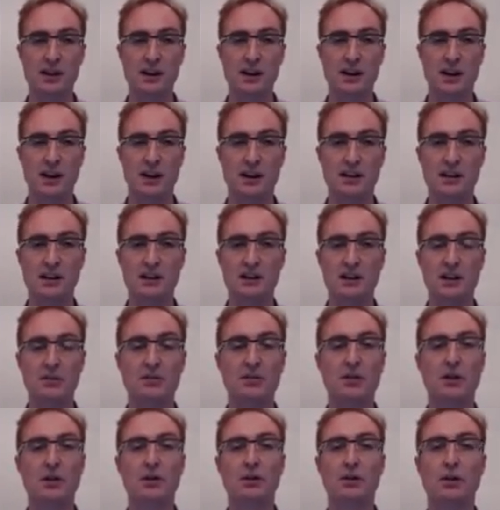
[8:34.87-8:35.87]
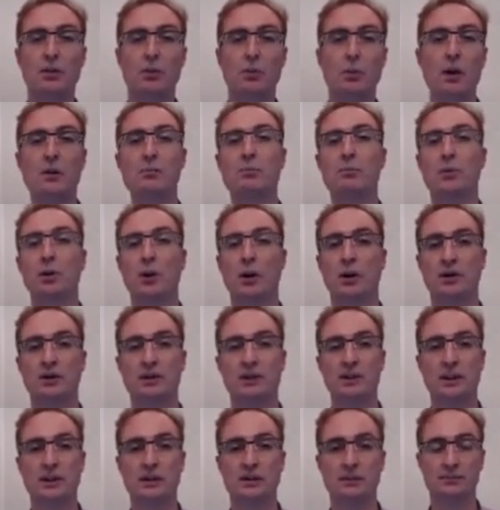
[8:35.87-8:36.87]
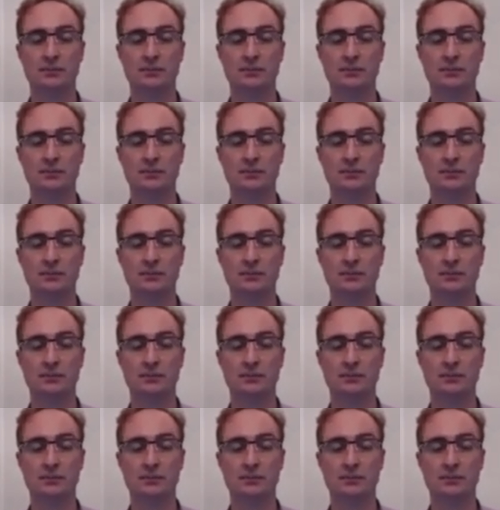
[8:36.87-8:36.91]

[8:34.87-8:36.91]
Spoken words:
and that's something called a web proxy.